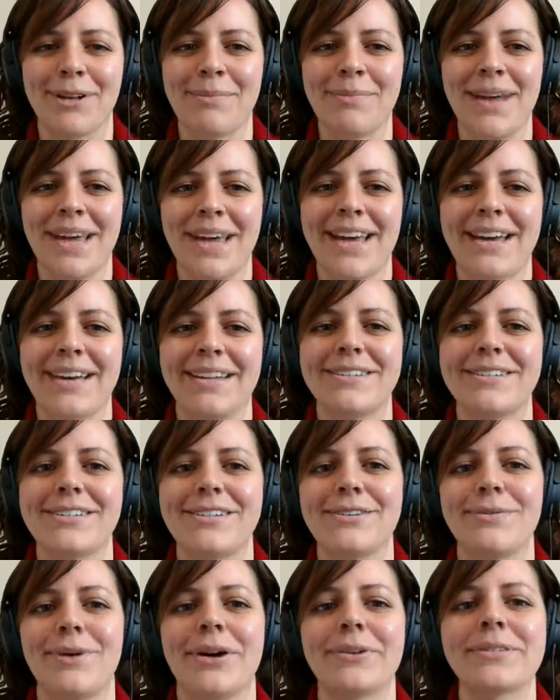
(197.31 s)
and to
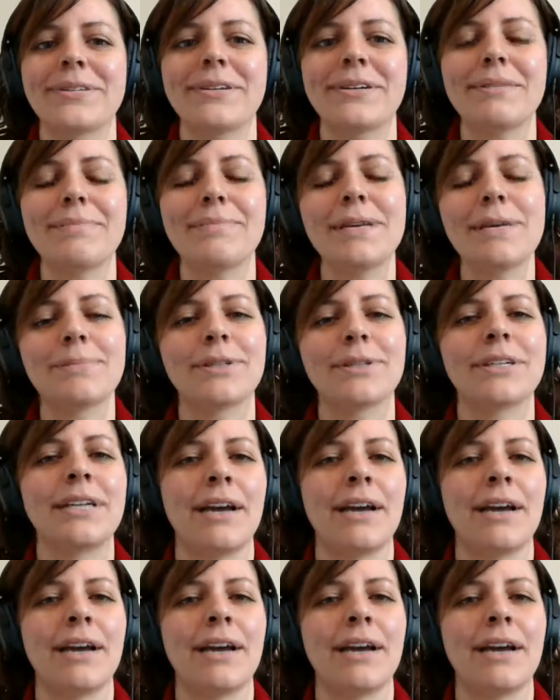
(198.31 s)
also give people enough